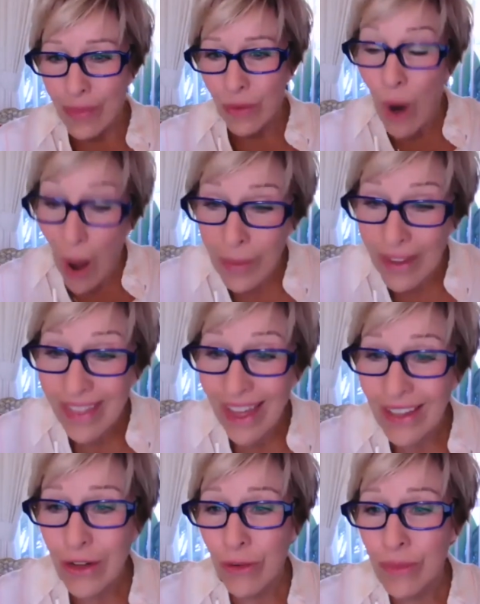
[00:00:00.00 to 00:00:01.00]
Robin,
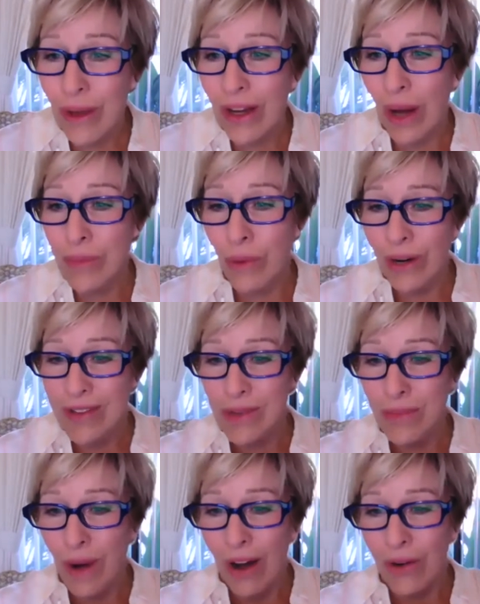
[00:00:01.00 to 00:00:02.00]
thank you for being on board as
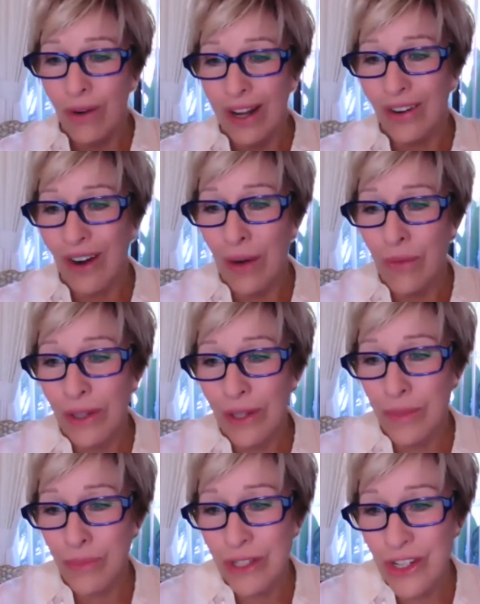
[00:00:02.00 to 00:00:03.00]
a moderator. I really
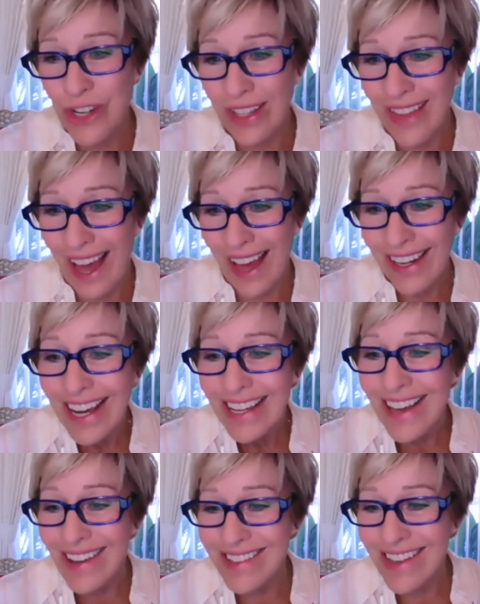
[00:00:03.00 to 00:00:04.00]
appreciate that.
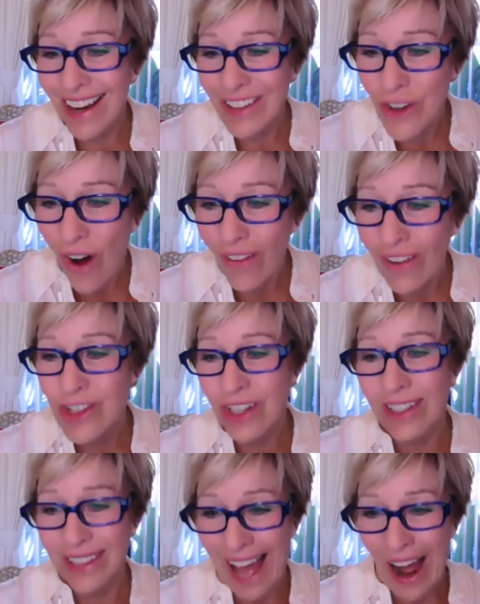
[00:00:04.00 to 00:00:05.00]
Yes, acknowledge and
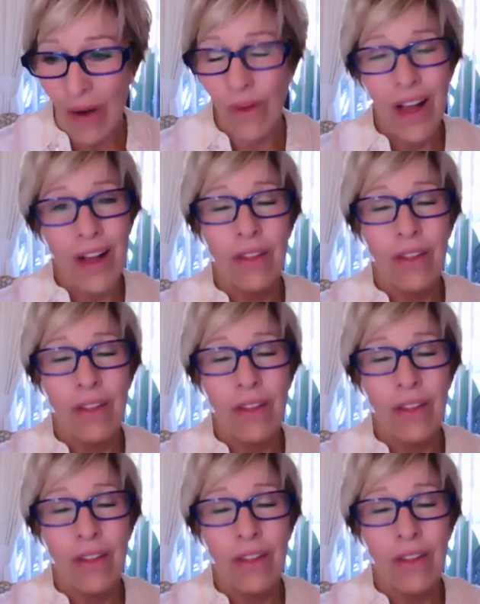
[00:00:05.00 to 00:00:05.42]
allow.